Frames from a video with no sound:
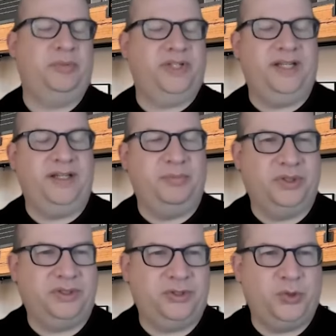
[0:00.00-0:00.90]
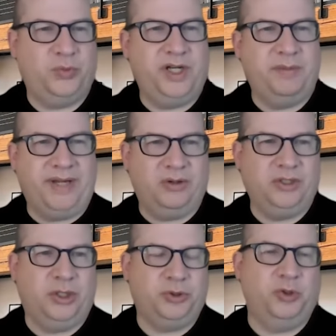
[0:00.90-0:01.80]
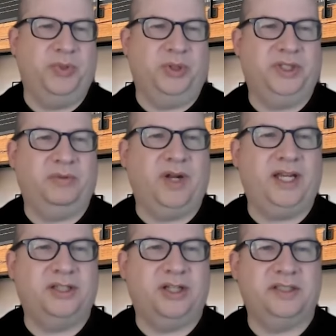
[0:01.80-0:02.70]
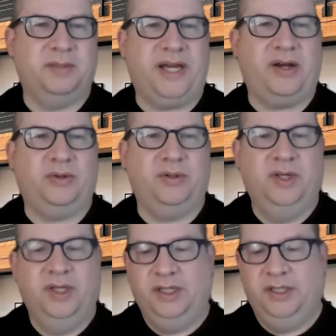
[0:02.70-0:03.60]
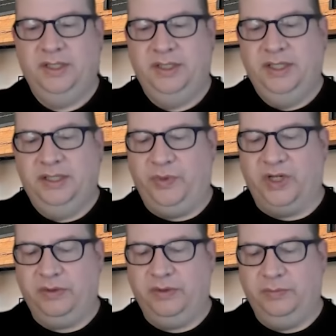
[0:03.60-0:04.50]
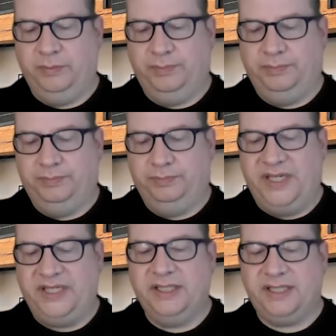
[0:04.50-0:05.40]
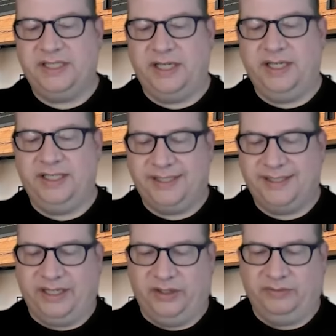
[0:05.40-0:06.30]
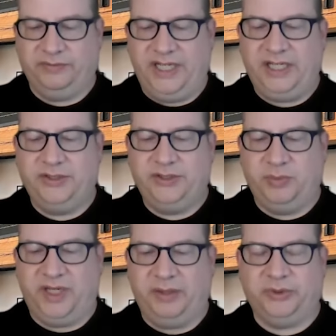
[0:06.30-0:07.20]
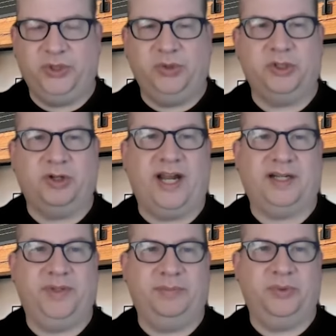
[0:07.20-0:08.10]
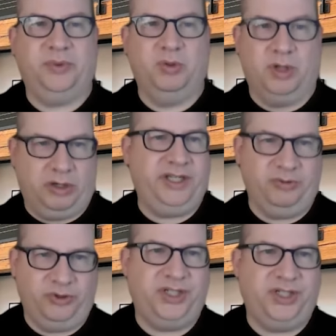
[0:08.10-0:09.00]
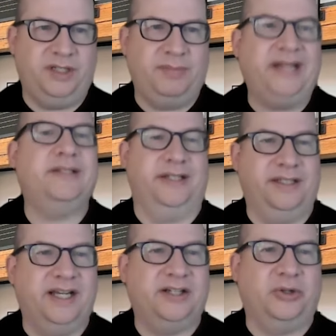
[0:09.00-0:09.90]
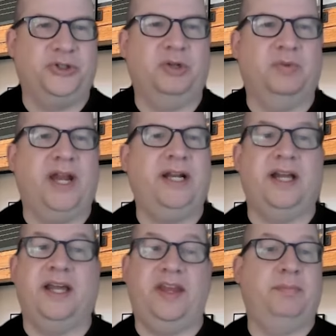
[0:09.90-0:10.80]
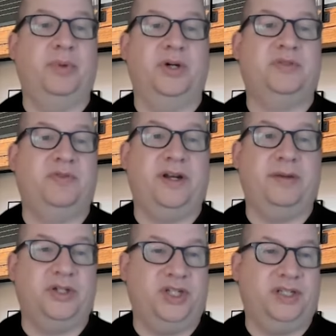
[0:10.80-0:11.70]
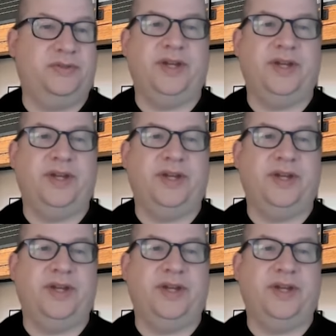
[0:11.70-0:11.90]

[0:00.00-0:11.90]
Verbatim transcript: Probably any book that you read about culture building, right, talks about the business itself needs to be able to attract people who are already interested in maintaining that culture, right? And I think Burt's very much is.